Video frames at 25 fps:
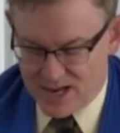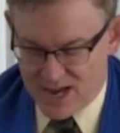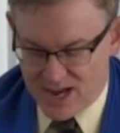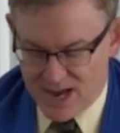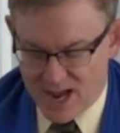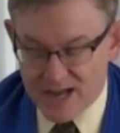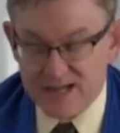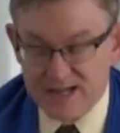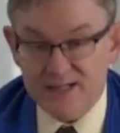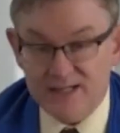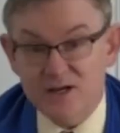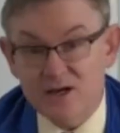
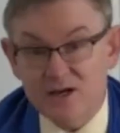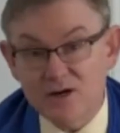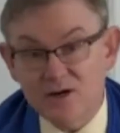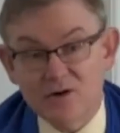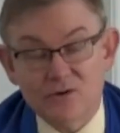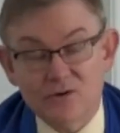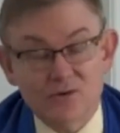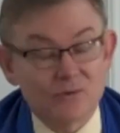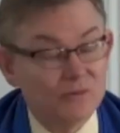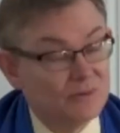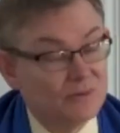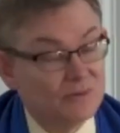I
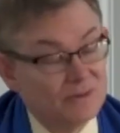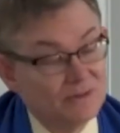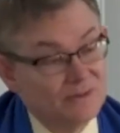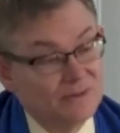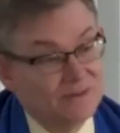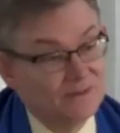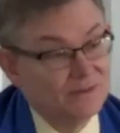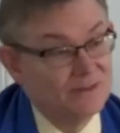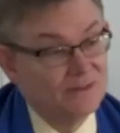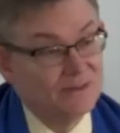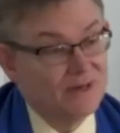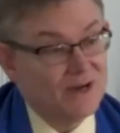know,
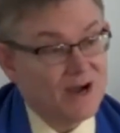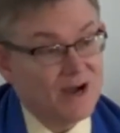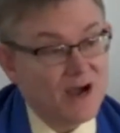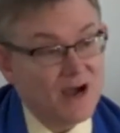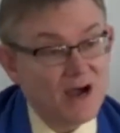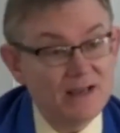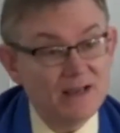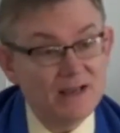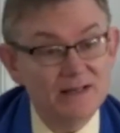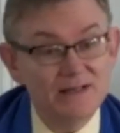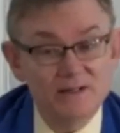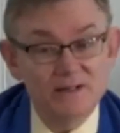
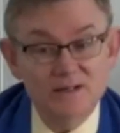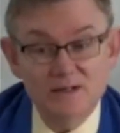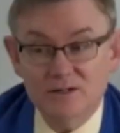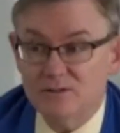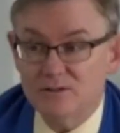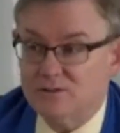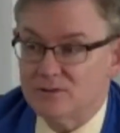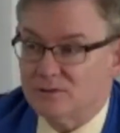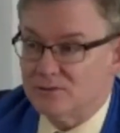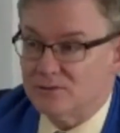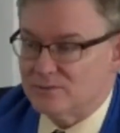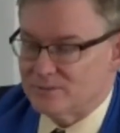
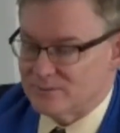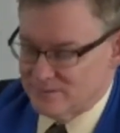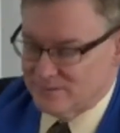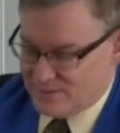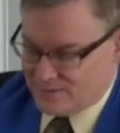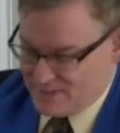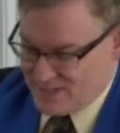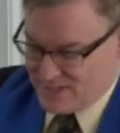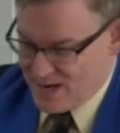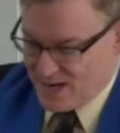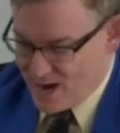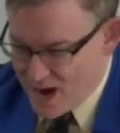
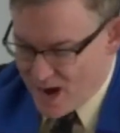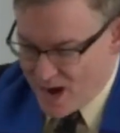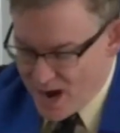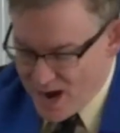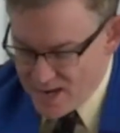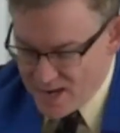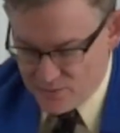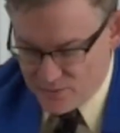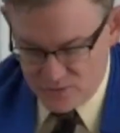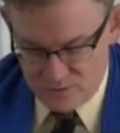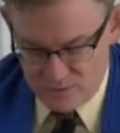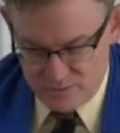
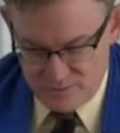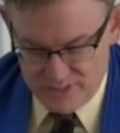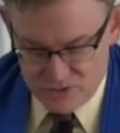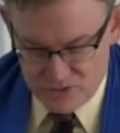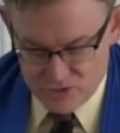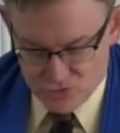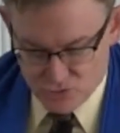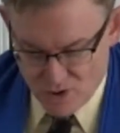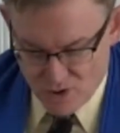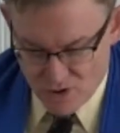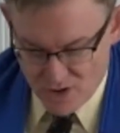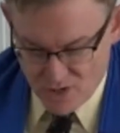I would be
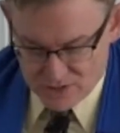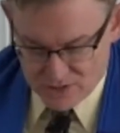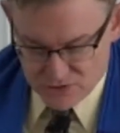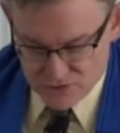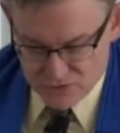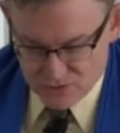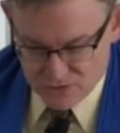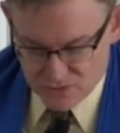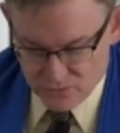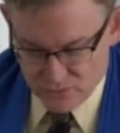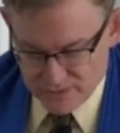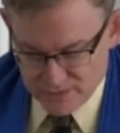drawn
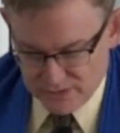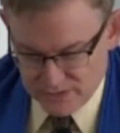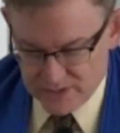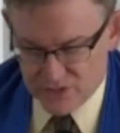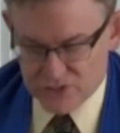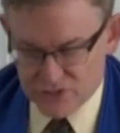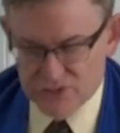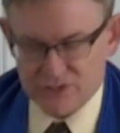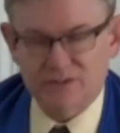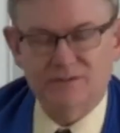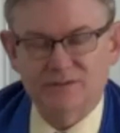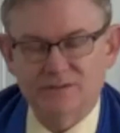to a
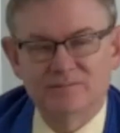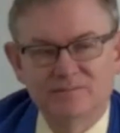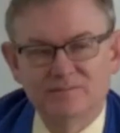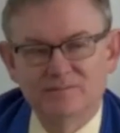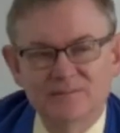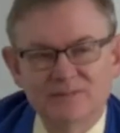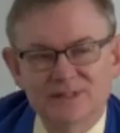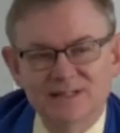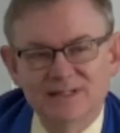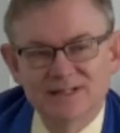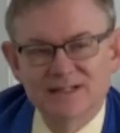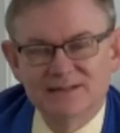religion
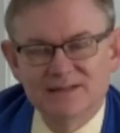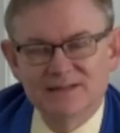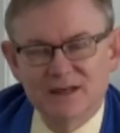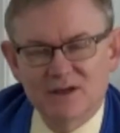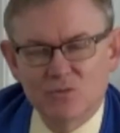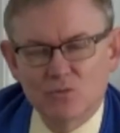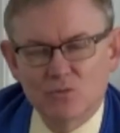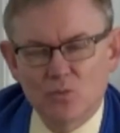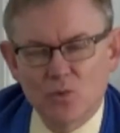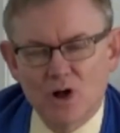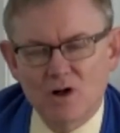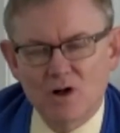that
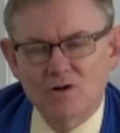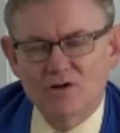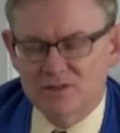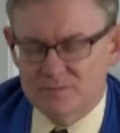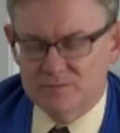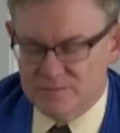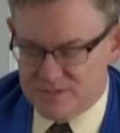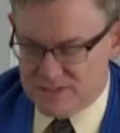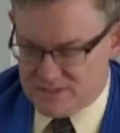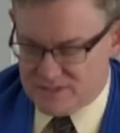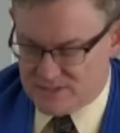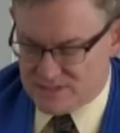
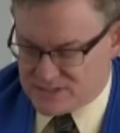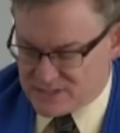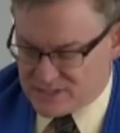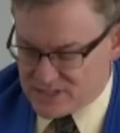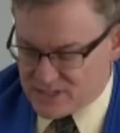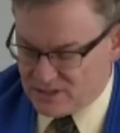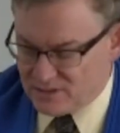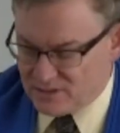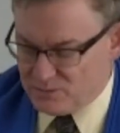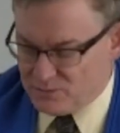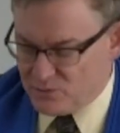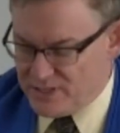welcomes and
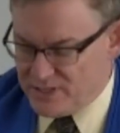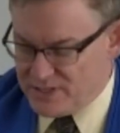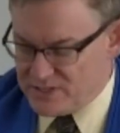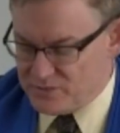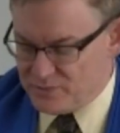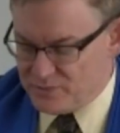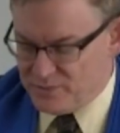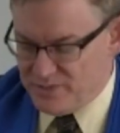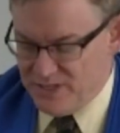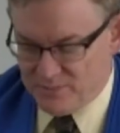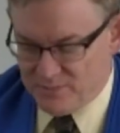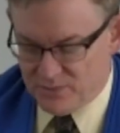celebrates
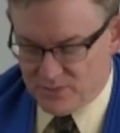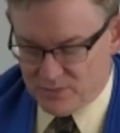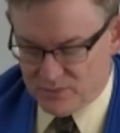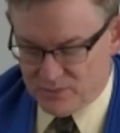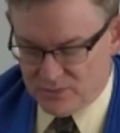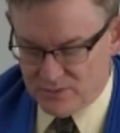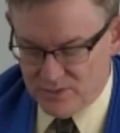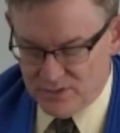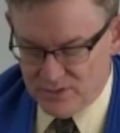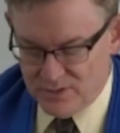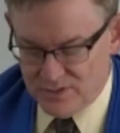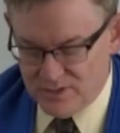
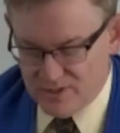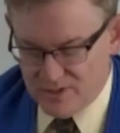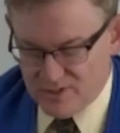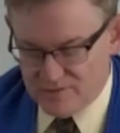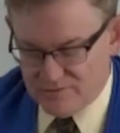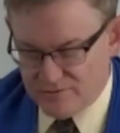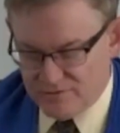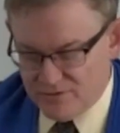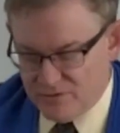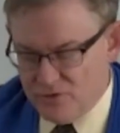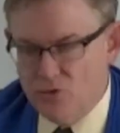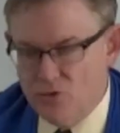people
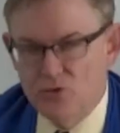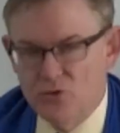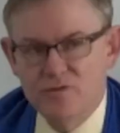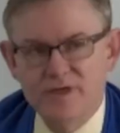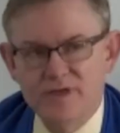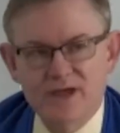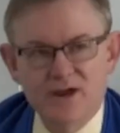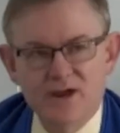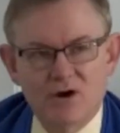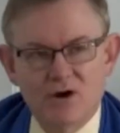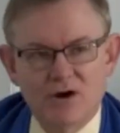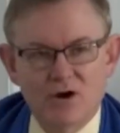for who
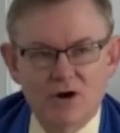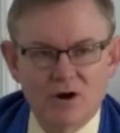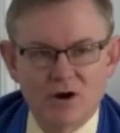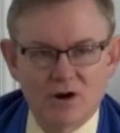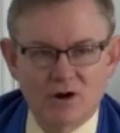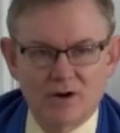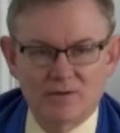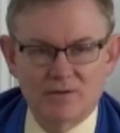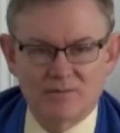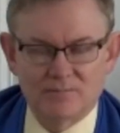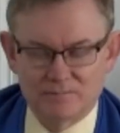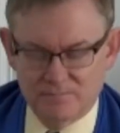they
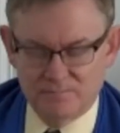are,